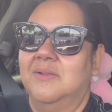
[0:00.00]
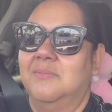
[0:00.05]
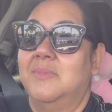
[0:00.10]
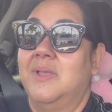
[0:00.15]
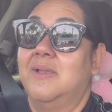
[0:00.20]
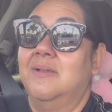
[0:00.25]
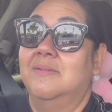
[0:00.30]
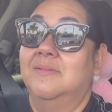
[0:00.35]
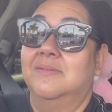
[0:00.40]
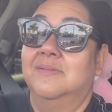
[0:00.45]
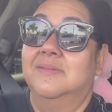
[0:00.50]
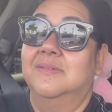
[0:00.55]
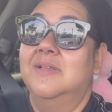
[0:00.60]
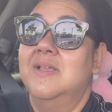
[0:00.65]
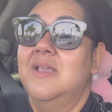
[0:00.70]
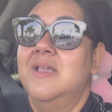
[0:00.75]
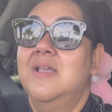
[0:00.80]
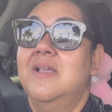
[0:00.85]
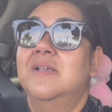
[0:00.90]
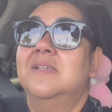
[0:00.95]
I'm like, oh.
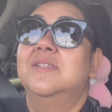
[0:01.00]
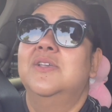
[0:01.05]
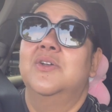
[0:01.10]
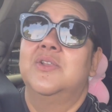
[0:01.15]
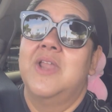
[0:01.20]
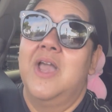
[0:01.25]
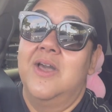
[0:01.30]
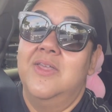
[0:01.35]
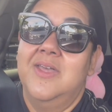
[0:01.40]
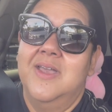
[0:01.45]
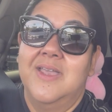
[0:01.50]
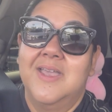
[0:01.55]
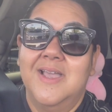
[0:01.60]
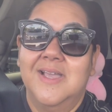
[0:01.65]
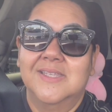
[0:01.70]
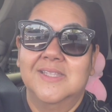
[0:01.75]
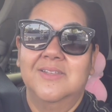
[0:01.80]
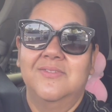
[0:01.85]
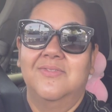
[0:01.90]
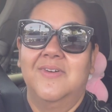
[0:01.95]
So now that he
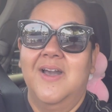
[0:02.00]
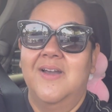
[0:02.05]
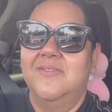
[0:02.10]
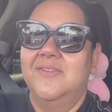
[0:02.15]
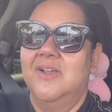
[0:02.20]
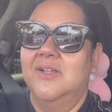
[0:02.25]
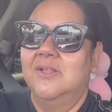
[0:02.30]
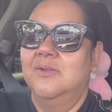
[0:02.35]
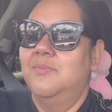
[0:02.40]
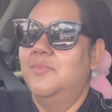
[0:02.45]
has the $5